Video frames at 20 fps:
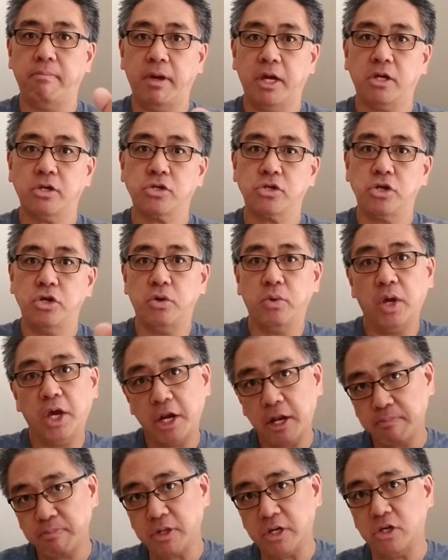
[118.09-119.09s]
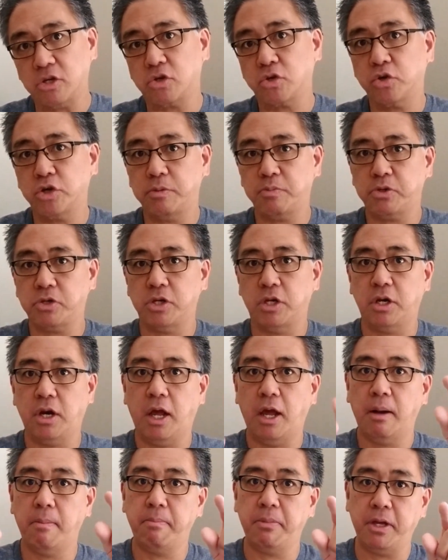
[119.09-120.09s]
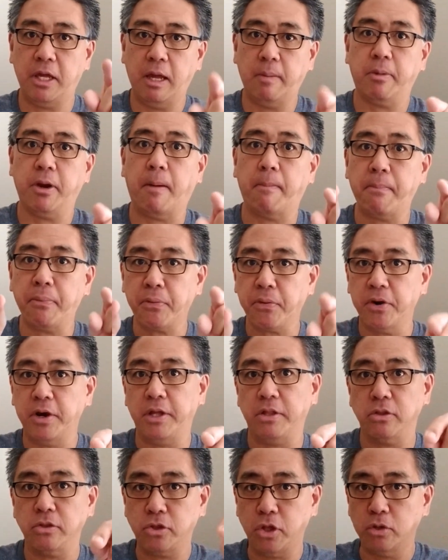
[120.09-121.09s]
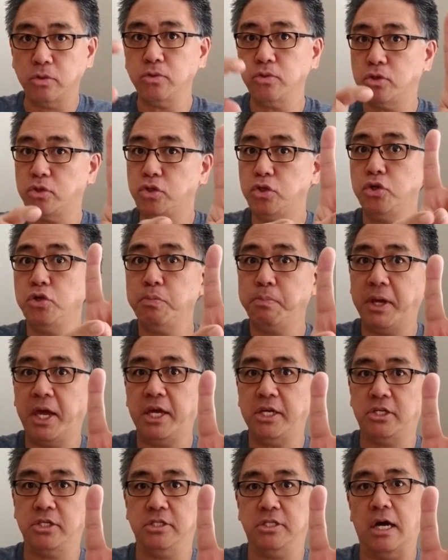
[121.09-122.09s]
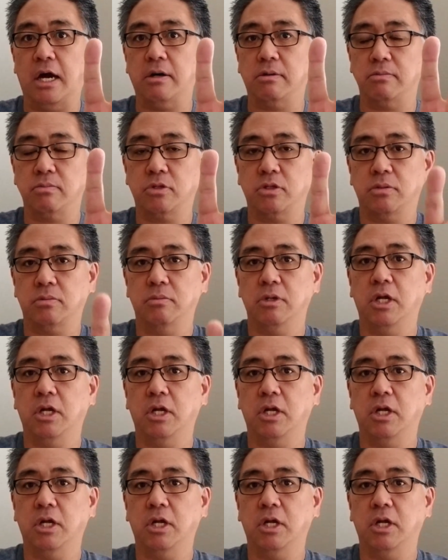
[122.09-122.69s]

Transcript: make sure you hit up the description and be able to print those two pages out.